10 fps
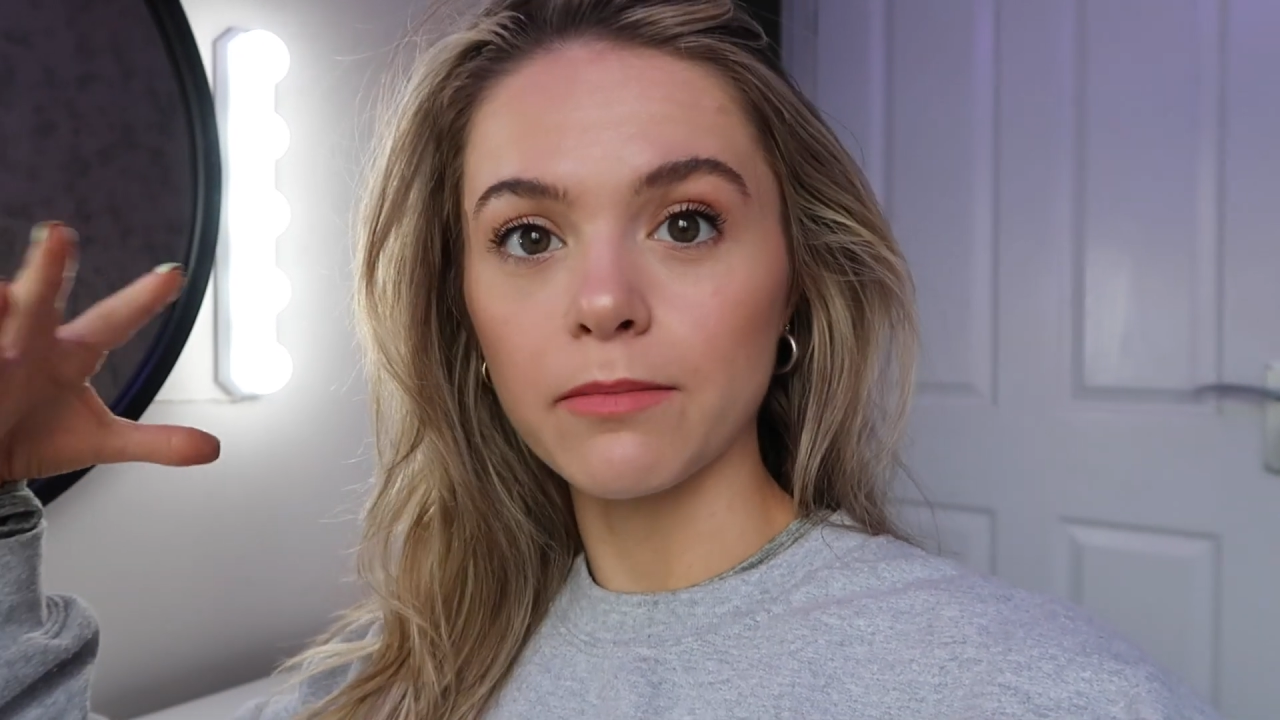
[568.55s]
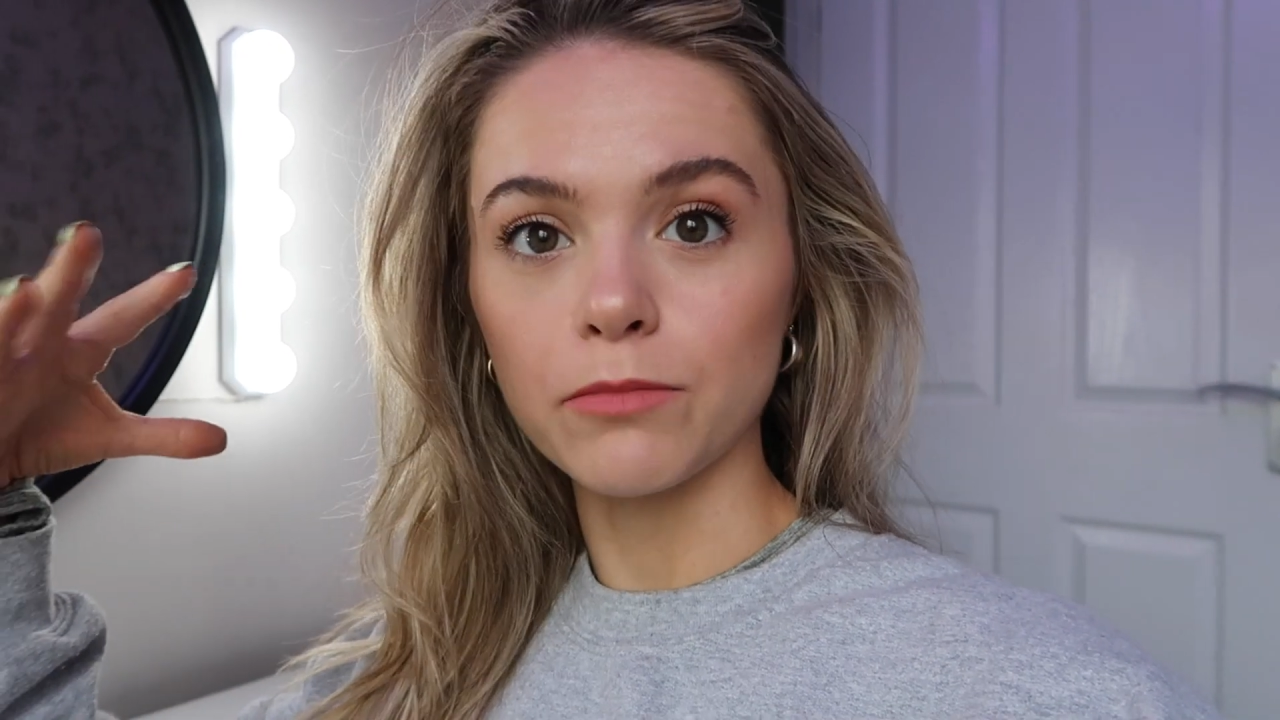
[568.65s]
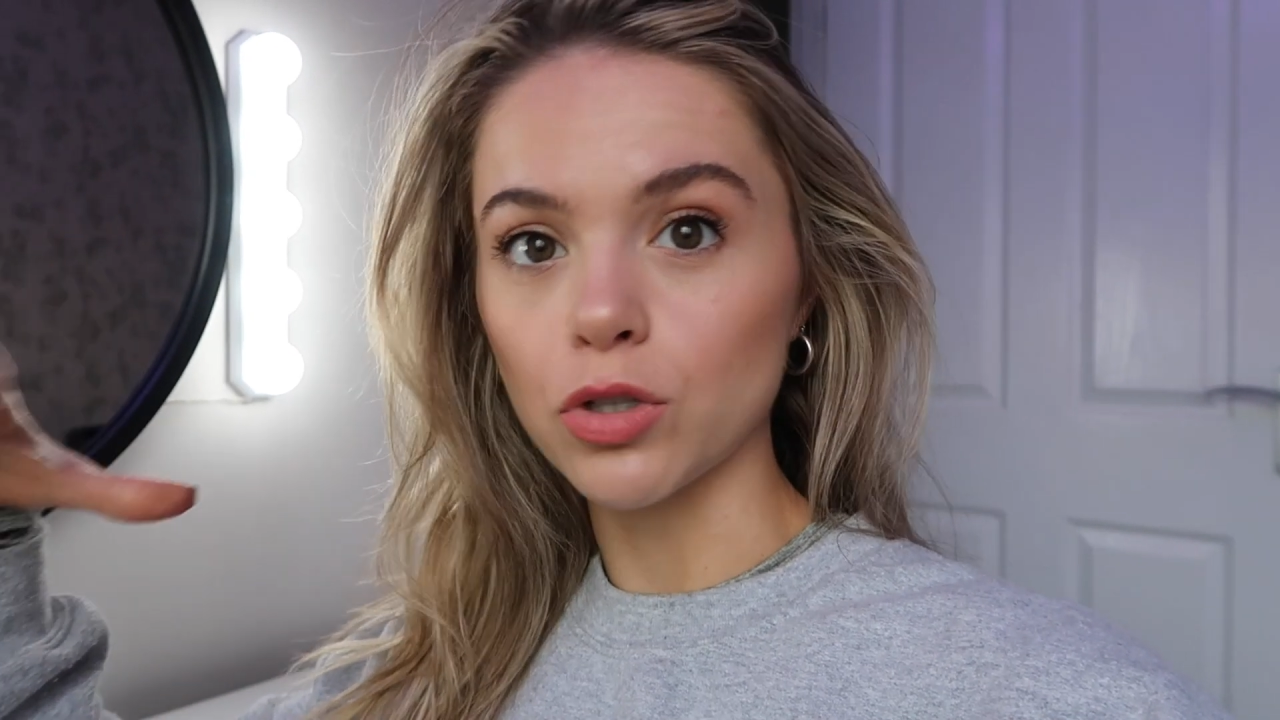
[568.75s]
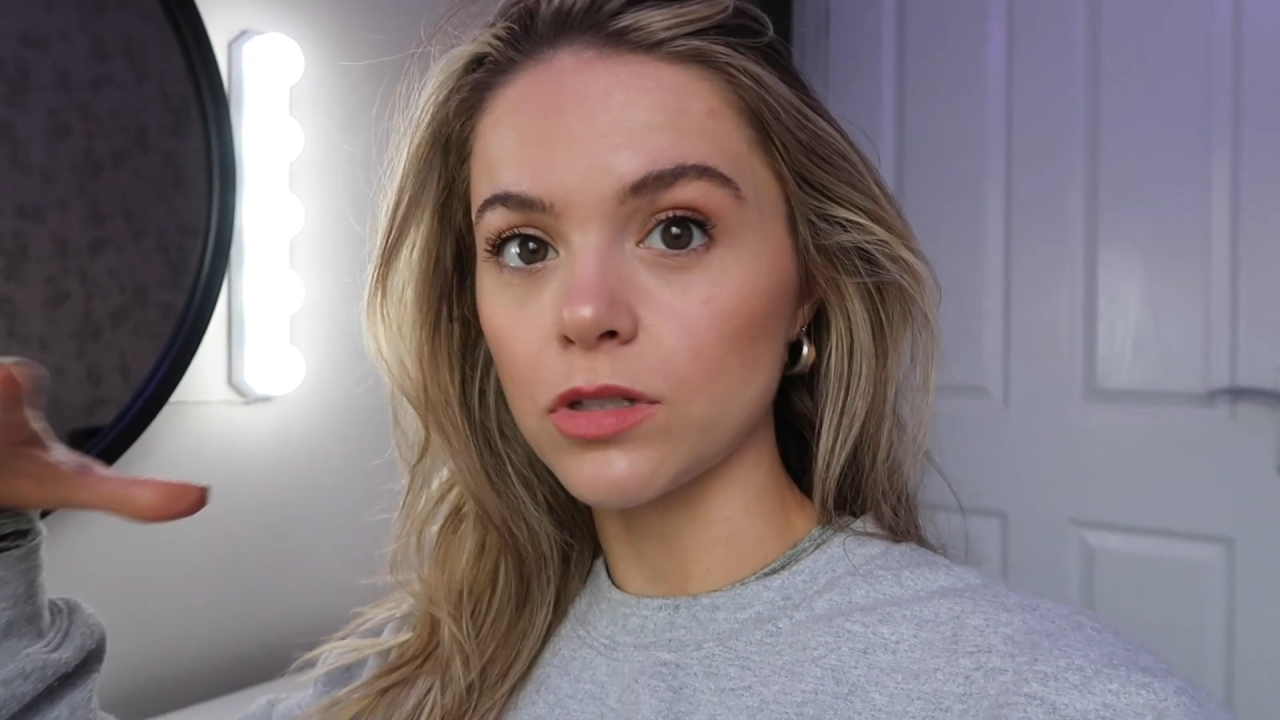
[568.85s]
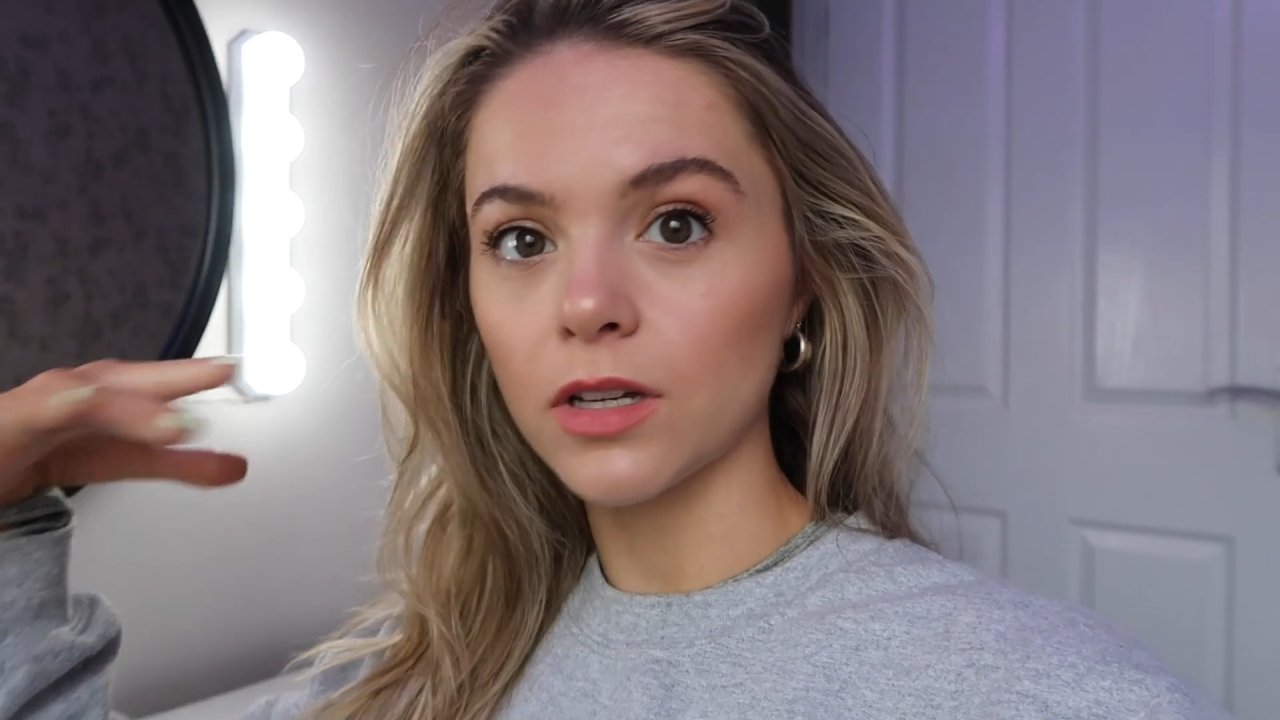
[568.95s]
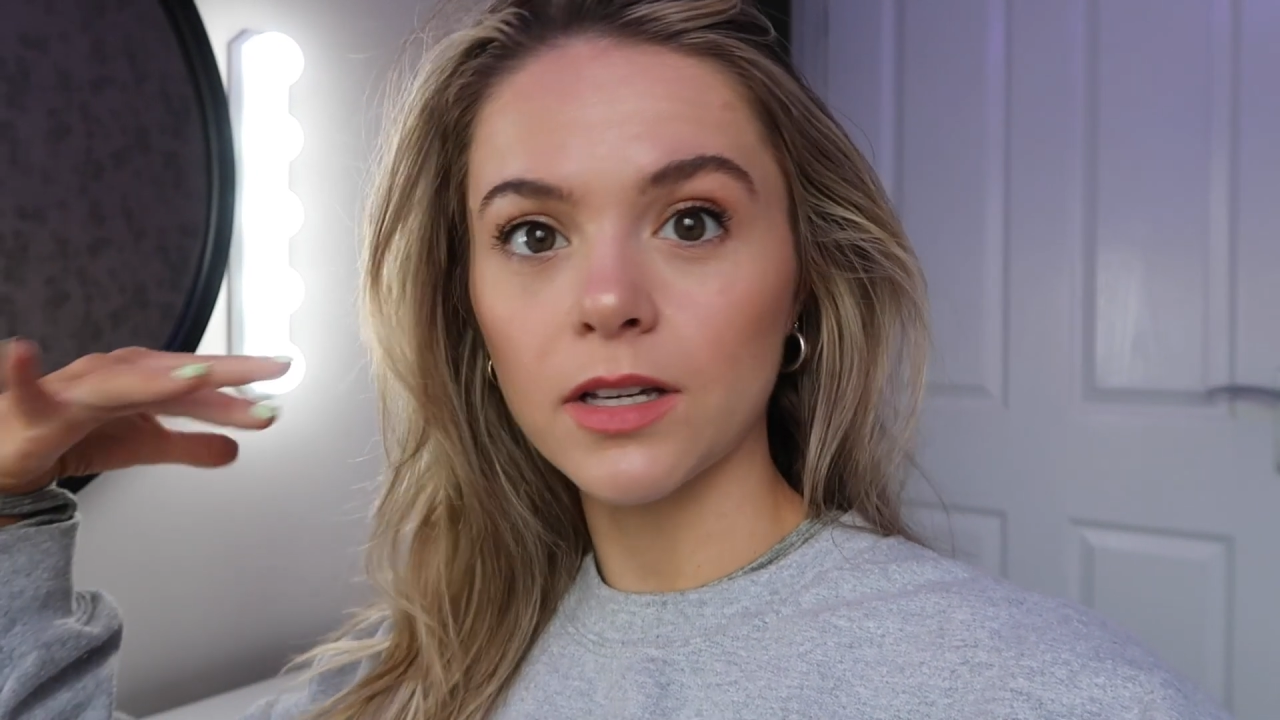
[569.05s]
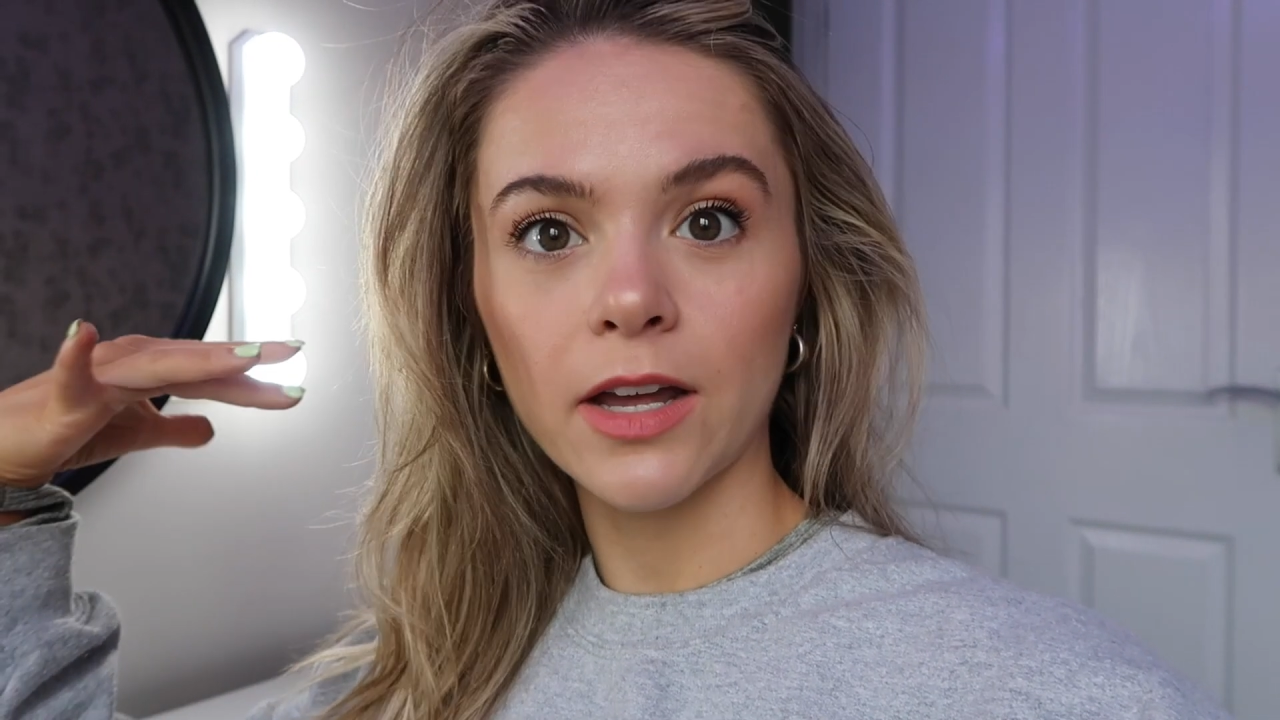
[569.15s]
music